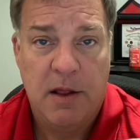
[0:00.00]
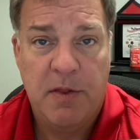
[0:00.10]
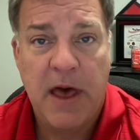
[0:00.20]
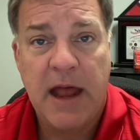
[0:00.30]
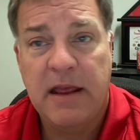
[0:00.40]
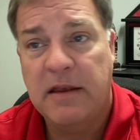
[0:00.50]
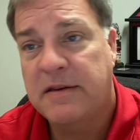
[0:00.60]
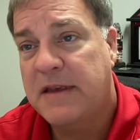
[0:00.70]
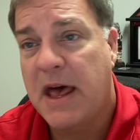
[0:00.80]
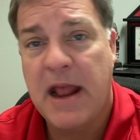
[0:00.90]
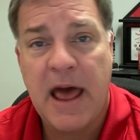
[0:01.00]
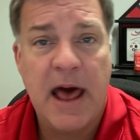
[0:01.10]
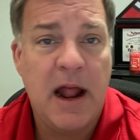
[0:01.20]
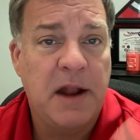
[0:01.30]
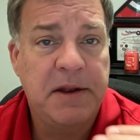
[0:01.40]
that is set
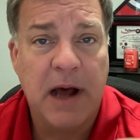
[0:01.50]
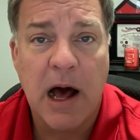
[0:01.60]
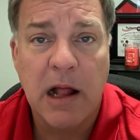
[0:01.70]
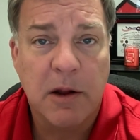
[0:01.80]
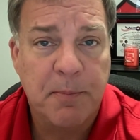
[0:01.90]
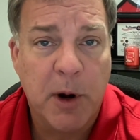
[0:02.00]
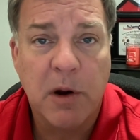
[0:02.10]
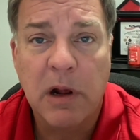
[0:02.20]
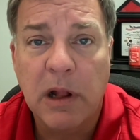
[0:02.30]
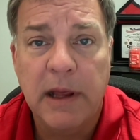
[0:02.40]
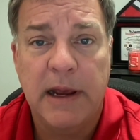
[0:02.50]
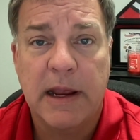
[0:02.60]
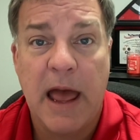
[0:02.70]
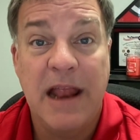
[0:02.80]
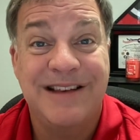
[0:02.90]
at $1 per
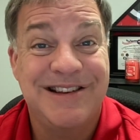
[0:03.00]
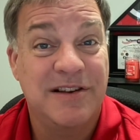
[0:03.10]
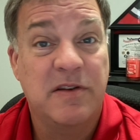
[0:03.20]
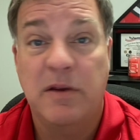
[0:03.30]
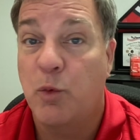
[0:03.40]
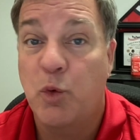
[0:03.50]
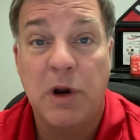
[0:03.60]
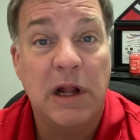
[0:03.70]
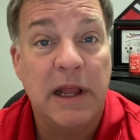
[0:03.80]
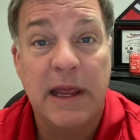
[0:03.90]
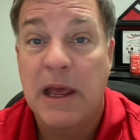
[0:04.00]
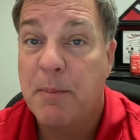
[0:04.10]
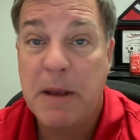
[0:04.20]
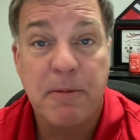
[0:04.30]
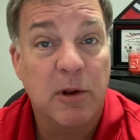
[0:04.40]
click, and it's just really,
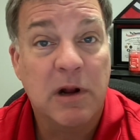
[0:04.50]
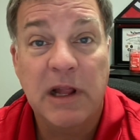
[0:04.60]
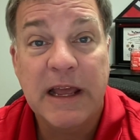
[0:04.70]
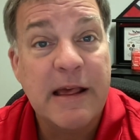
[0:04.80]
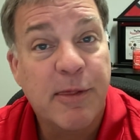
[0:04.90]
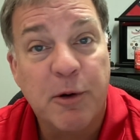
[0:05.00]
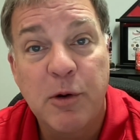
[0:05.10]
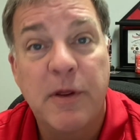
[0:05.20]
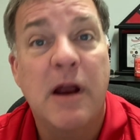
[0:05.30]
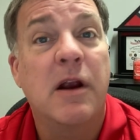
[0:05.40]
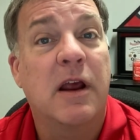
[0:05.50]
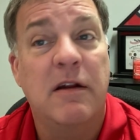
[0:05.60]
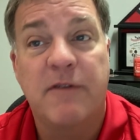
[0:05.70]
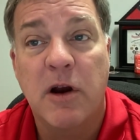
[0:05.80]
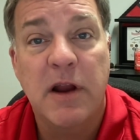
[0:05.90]
people are clicking through there and
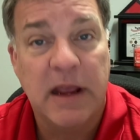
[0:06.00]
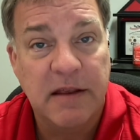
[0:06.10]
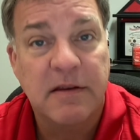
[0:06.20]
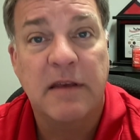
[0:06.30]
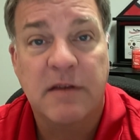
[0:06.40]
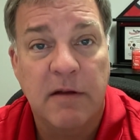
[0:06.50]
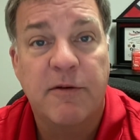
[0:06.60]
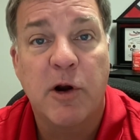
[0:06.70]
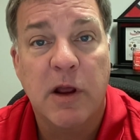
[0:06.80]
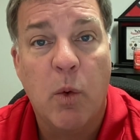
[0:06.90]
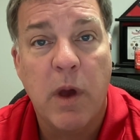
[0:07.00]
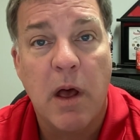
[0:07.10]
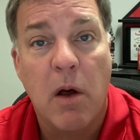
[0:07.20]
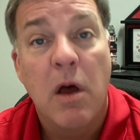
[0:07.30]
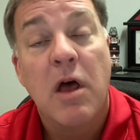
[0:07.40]
converting, it's converting
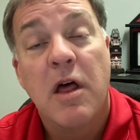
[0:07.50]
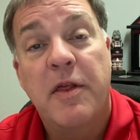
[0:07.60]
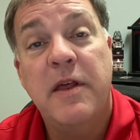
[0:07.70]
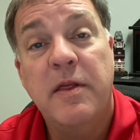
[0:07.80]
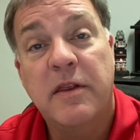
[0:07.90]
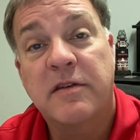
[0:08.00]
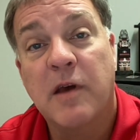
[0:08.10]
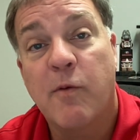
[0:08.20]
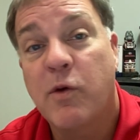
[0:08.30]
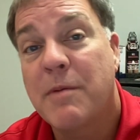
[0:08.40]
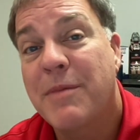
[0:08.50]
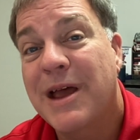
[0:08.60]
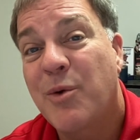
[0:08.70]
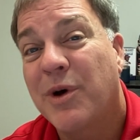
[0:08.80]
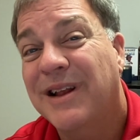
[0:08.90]
well, then the software
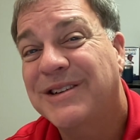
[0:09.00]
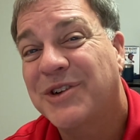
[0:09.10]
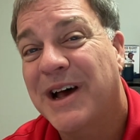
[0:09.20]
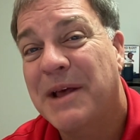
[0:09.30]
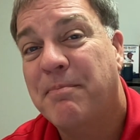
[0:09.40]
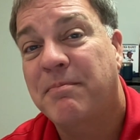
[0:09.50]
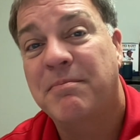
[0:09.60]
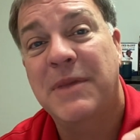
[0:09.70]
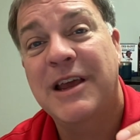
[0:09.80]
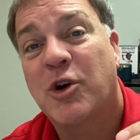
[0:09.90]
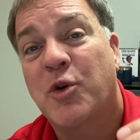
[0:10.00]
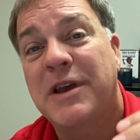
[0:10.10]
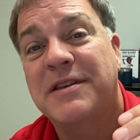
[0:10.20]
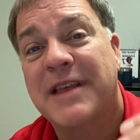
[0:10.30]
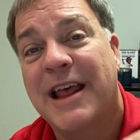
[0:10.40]
may want to try to
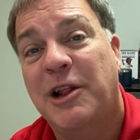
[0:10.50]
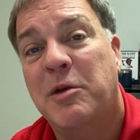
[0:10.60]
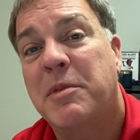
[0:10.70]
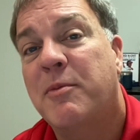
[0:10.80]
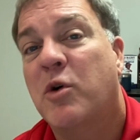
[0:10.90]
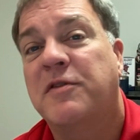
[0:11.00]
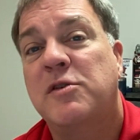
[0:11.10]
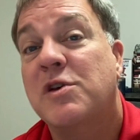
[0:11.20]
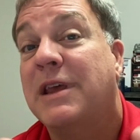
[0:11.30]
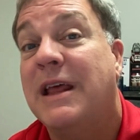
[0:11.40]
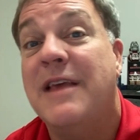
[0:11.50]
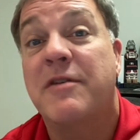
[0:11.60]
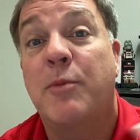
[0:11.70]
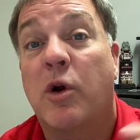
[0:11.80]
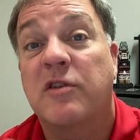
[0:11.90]
increase that a little bit more so you can get
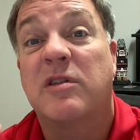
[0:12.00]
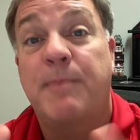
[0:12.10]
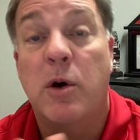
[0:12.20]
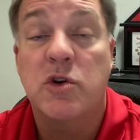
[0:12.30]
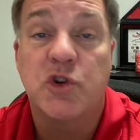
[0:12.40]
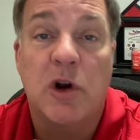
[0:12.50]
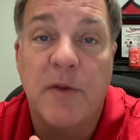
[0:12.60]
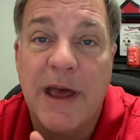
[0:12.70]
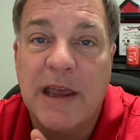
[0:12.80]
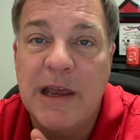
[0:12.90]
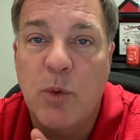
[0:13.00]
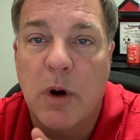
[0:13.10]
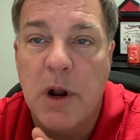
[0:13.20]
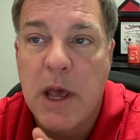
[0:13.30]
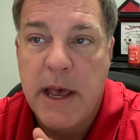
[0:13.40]
even more exposure on that
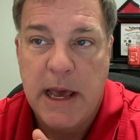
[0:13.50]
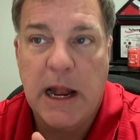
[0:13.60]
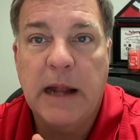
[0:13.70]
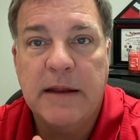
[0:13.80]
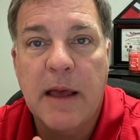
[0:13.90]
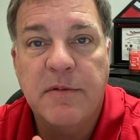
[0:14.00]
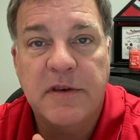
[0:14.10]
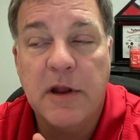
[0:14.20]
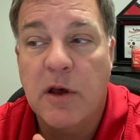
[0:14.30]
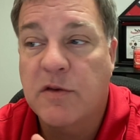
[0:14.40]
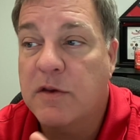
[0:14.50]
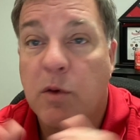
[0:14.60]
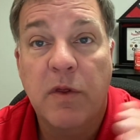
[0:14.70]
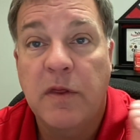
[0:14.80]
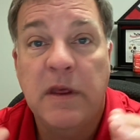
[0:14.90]
keyword. And a lot of times,
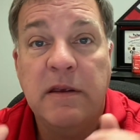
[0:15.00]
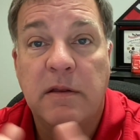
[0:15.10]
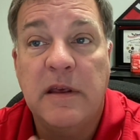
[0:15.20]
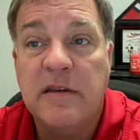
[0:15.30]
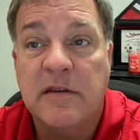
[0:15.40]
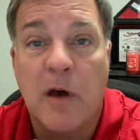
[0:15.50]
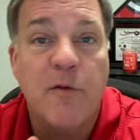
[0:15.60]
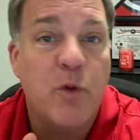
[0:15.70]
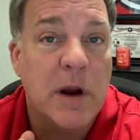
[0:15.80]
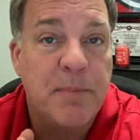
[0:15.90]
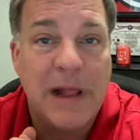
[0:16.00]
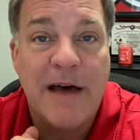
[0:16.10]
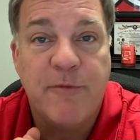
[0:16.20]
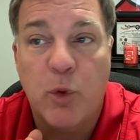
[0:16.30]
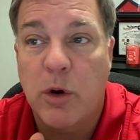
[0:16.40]
so these software
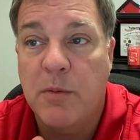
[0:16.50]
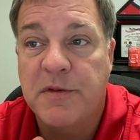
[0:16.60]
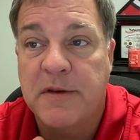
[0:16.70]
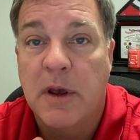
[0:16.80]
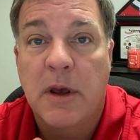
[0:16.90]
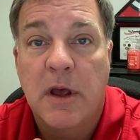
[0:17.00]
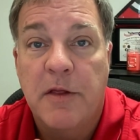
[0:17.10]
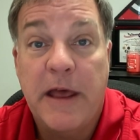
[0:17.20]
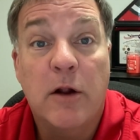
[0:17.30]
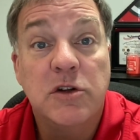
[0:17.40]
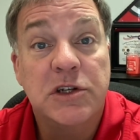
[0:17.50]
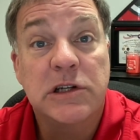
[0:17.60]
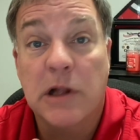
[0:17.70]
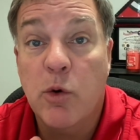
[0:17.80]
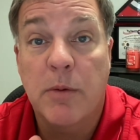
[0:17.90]
platforms, they don't
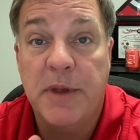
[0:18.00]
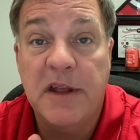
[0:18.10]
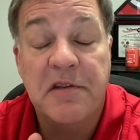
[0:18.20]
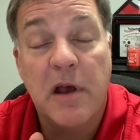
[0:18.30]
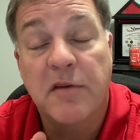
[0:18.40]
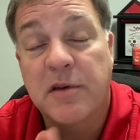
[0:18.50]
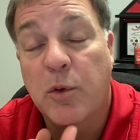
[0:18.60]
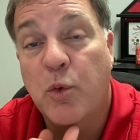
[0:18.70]
just lower bids, they also